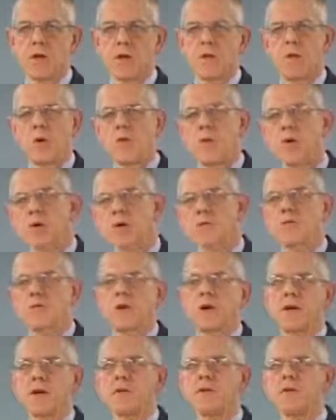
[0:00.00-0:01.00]
but we are
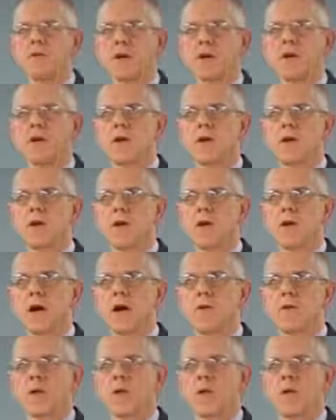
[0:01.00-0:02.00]
trying to say
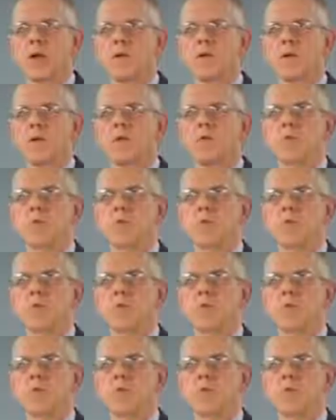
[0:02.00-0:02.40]
how the climate